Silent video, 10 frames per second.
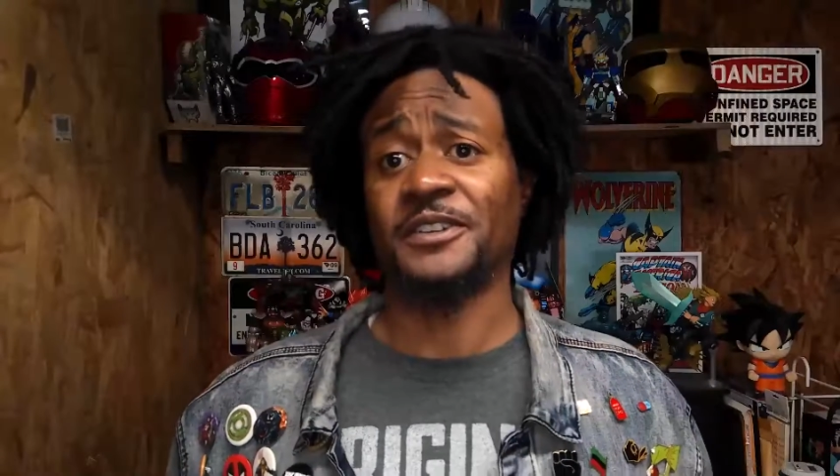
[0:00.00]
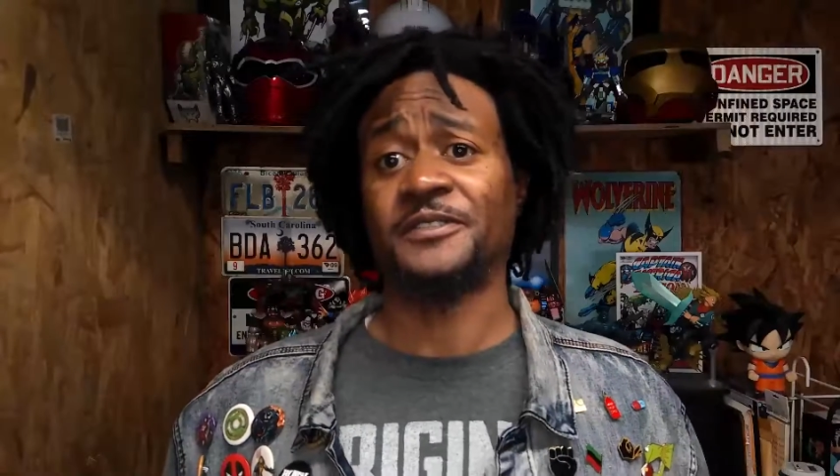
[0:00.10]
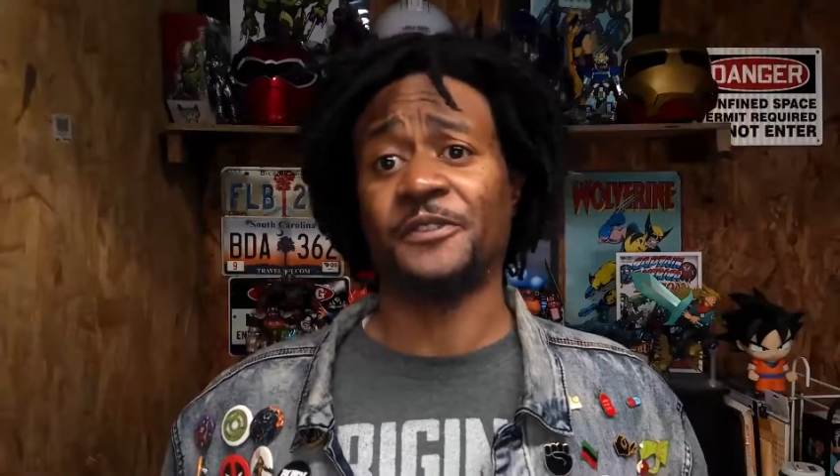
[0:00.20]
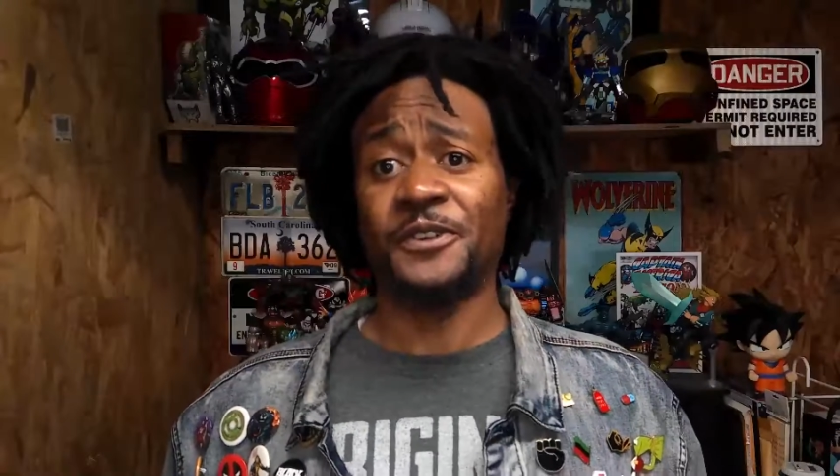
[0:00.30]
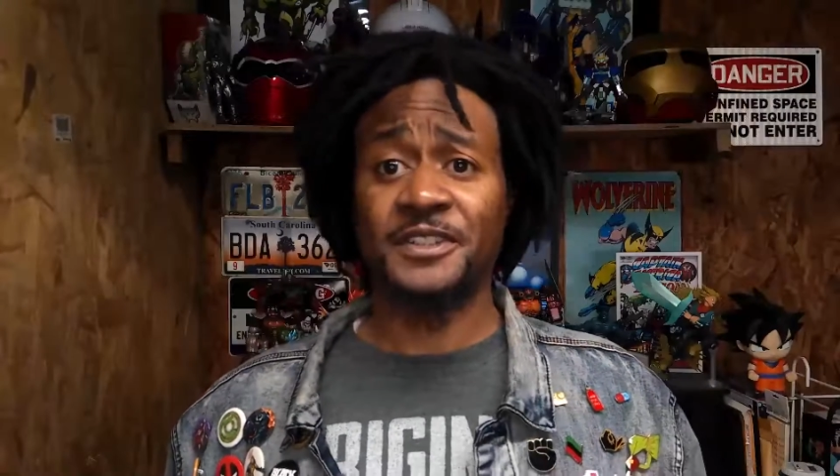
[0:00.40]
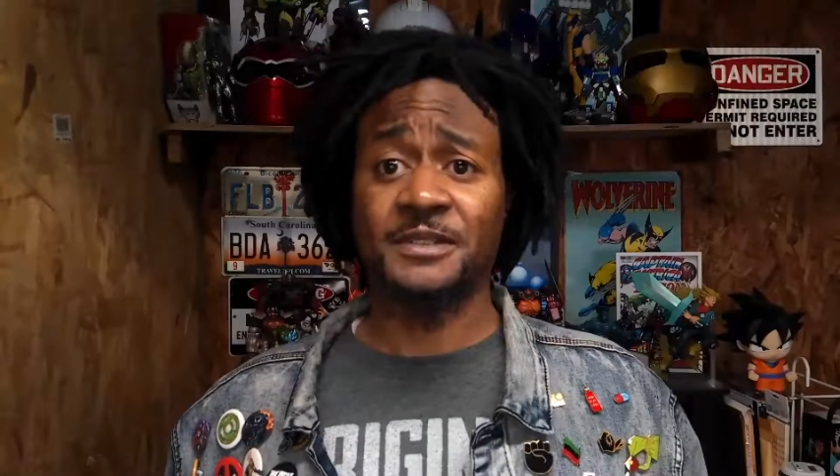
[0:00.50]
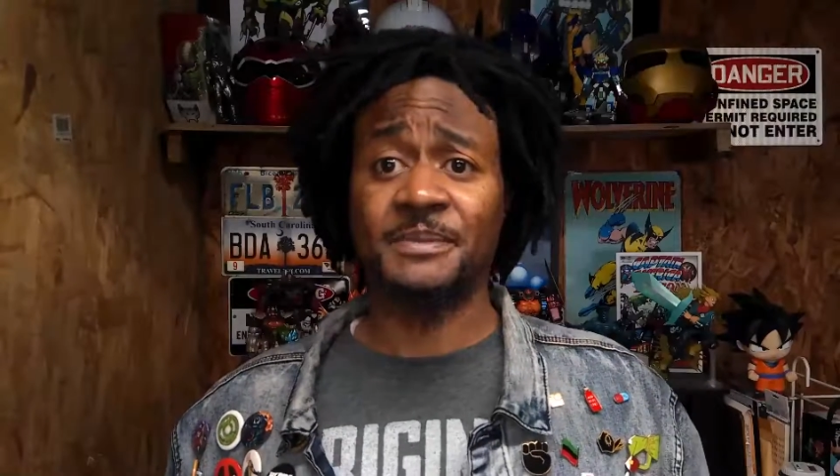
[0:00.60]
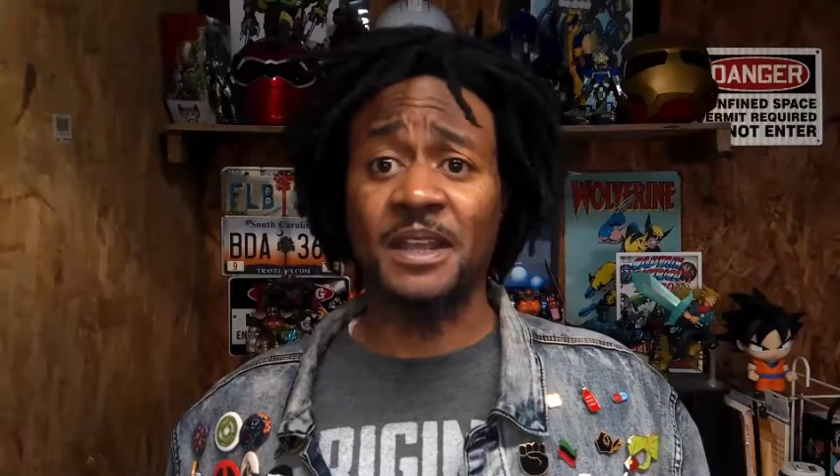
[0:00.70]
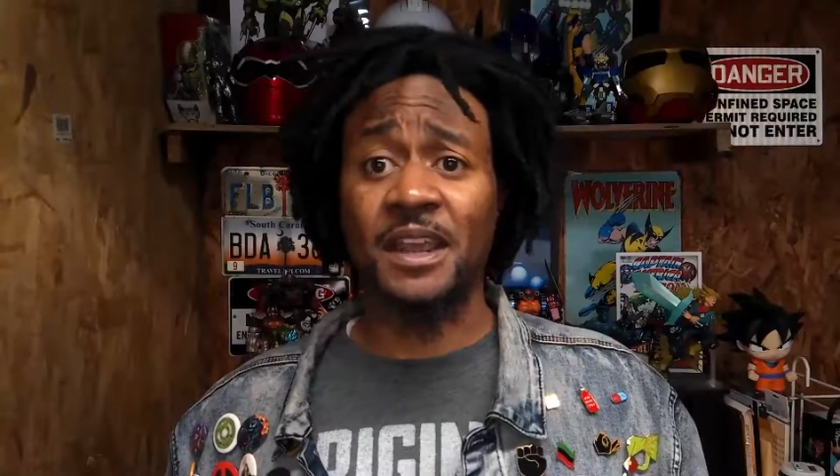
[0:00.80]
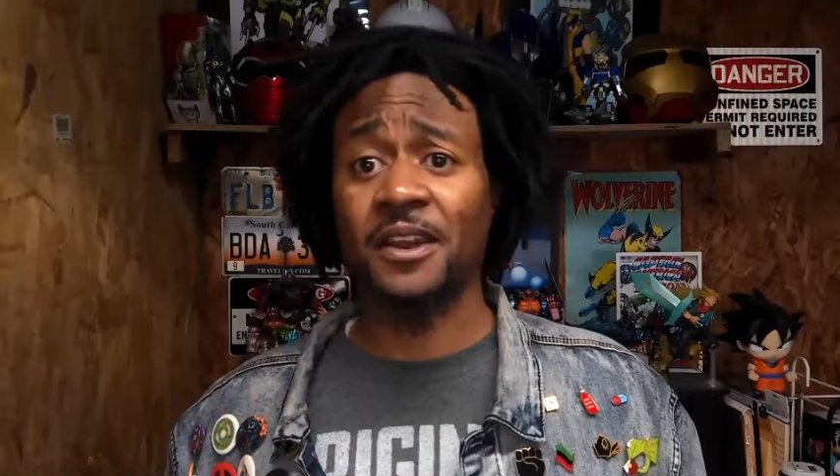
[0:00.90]
for this to be
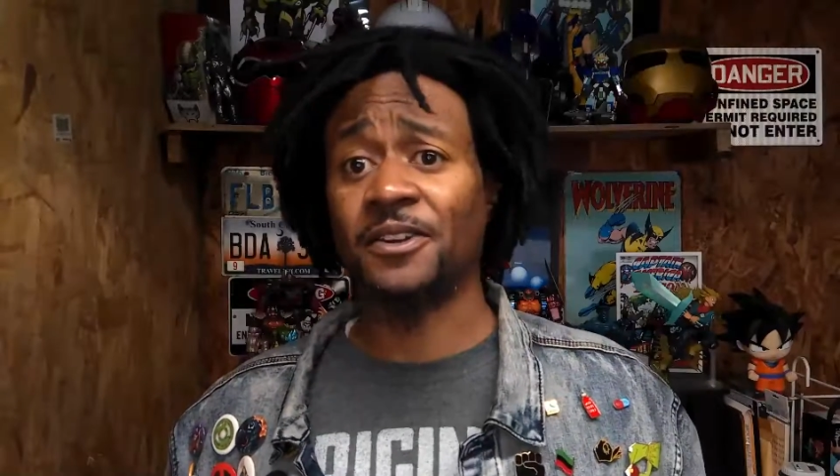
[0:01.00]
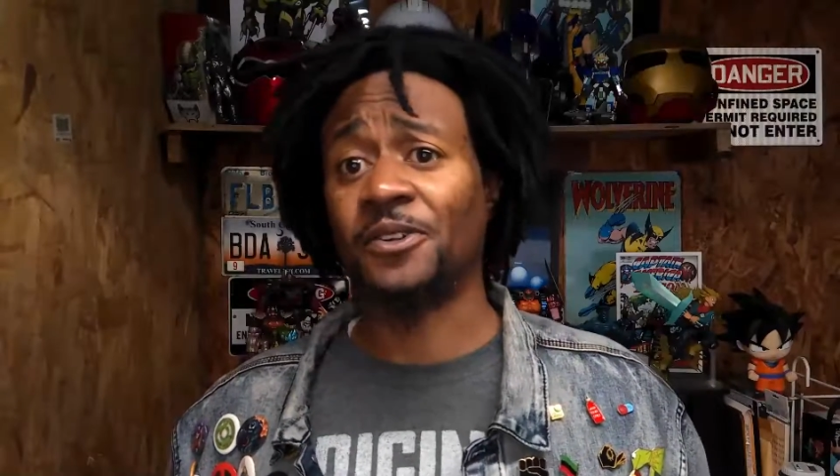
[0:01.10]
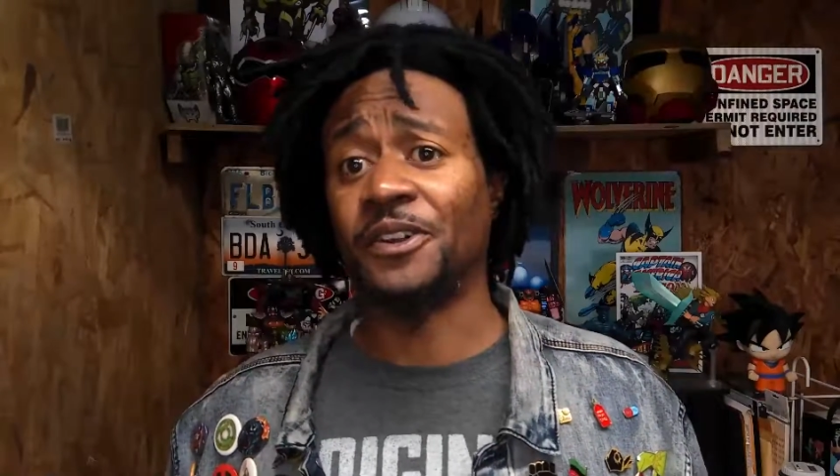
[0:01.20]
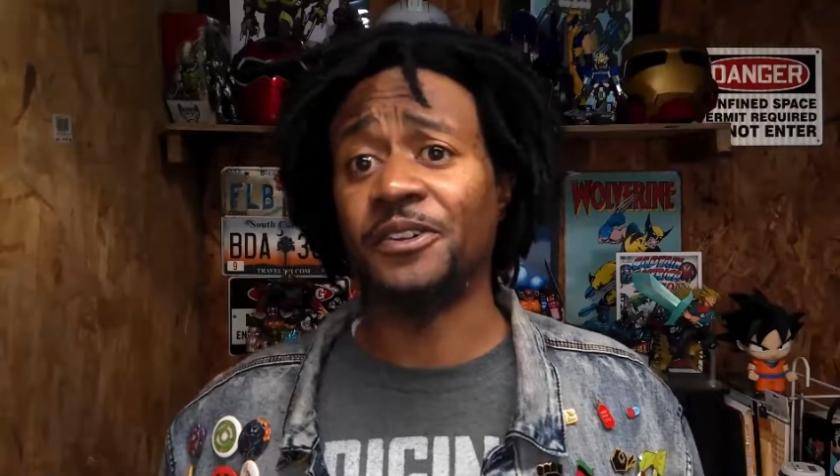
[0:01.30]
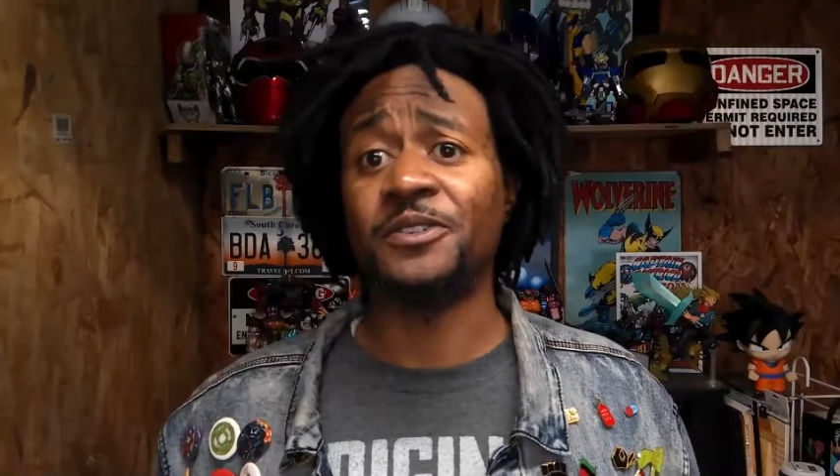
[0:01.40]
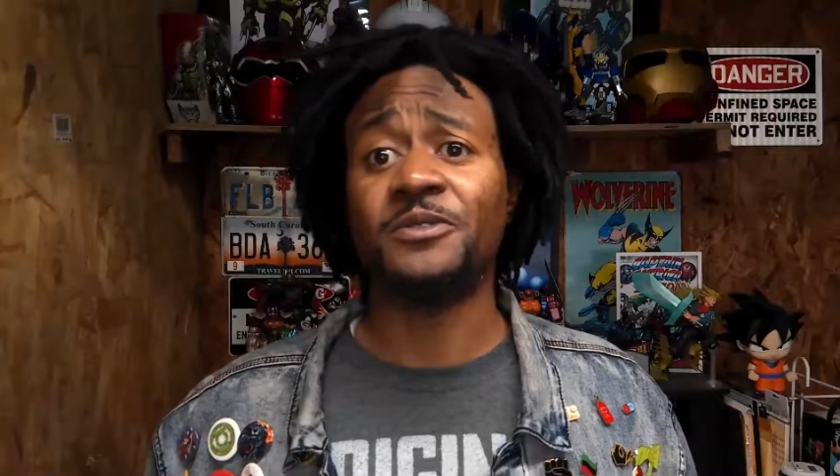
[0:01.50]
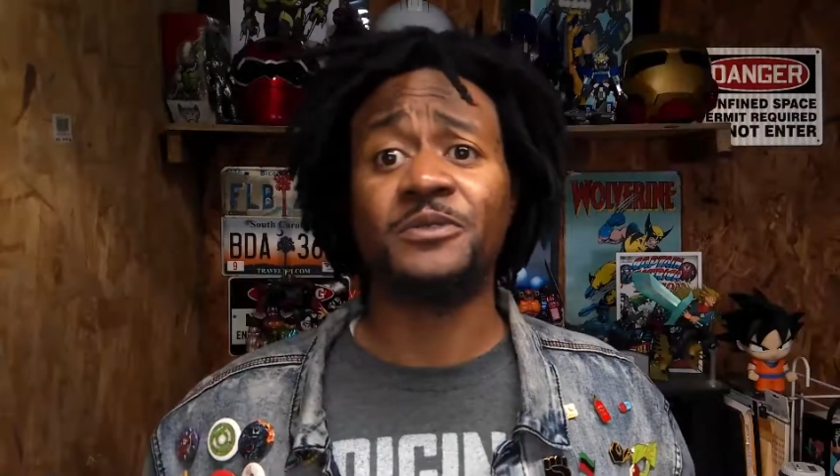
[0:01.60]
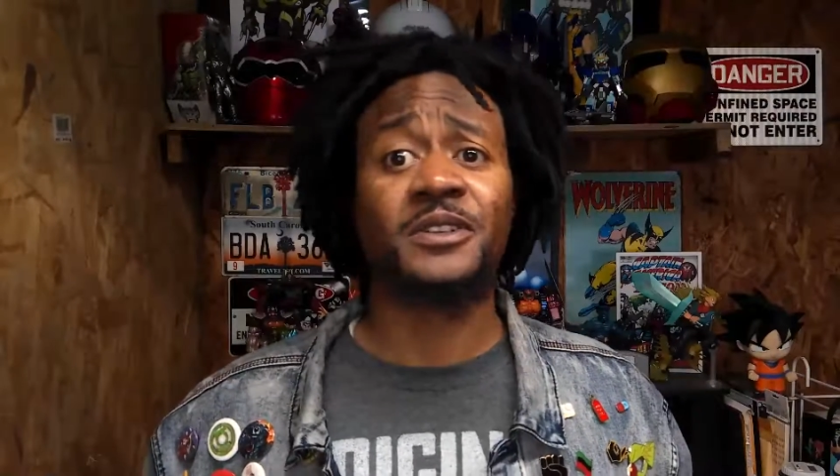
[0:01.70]
aired on the news,